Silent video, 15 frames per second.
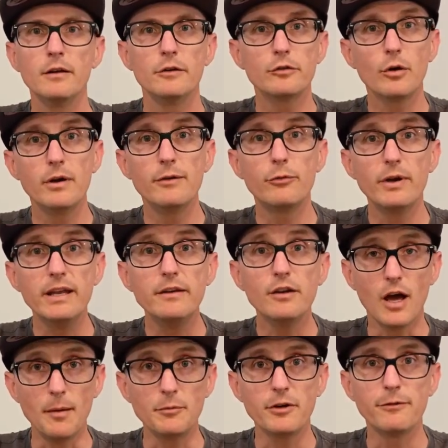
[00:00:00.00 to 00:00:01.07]
So if we
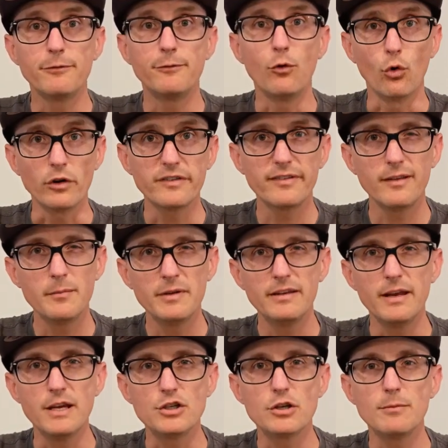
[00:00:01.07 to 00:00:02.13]
adopt a force
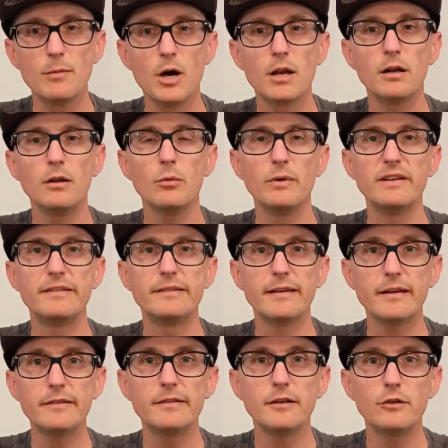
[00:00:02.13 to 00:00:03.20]
limitation model with
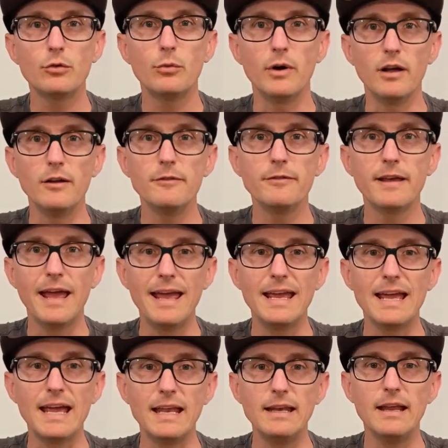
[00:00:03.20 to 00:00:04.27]
6 to 12
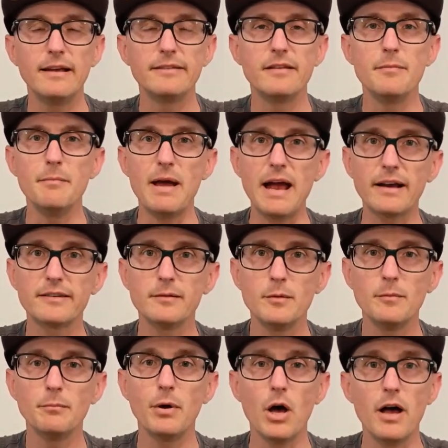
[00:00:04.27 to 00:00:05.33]
kN as the
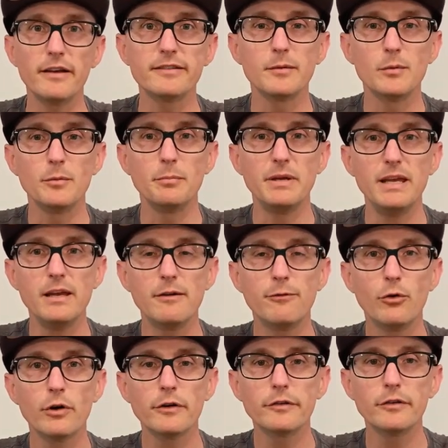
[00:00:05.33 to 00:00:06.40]
maximum possible peak
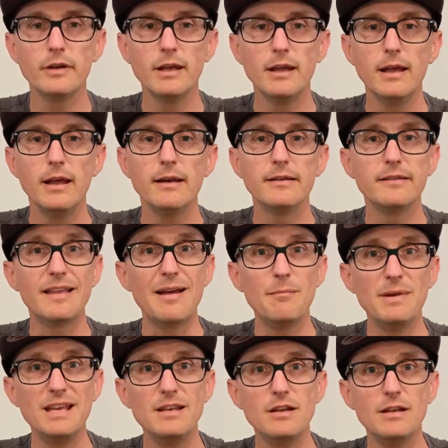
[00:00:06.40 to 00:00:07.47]
force, does that
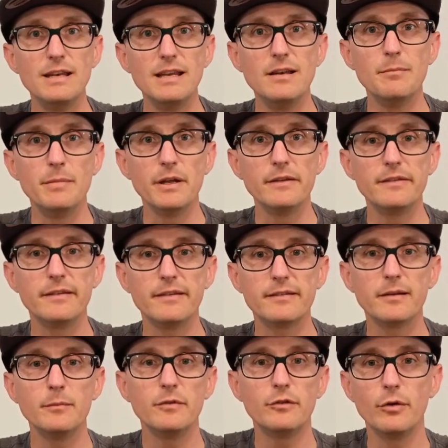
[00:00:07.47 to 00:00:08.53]
mean you need to build
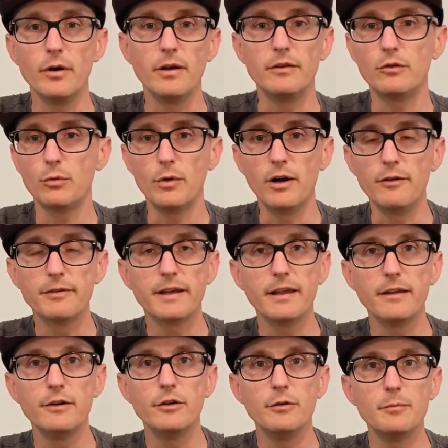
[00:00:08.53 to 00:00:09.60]
systems to a 12
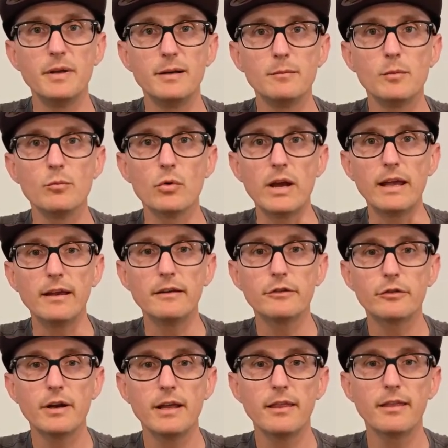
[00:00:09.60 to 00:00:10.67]
kilonewton minimum braking
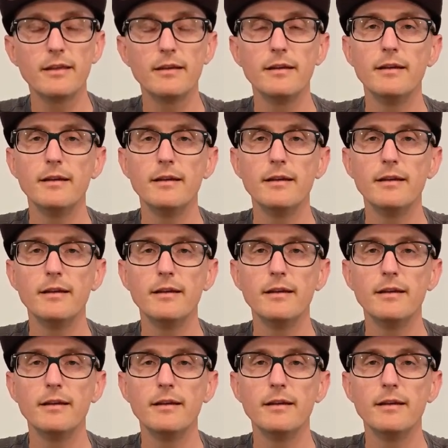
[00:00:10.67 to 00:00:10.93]
strength?